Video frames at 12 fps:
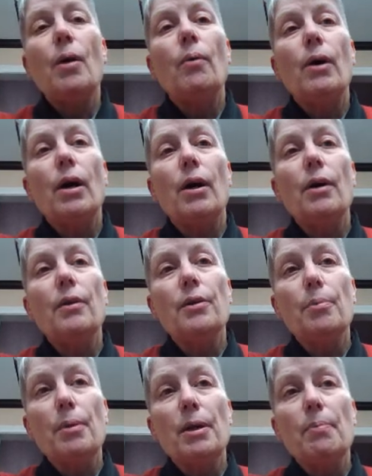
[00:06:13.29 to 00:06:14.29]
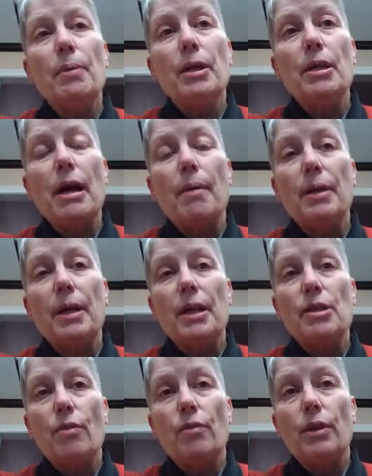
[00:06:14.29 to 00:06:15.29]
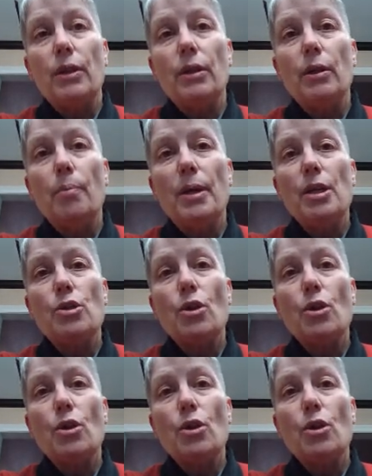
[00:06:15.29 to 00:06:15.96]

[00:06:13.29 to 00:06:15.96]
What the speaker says: Well, the big B dominates over the little b,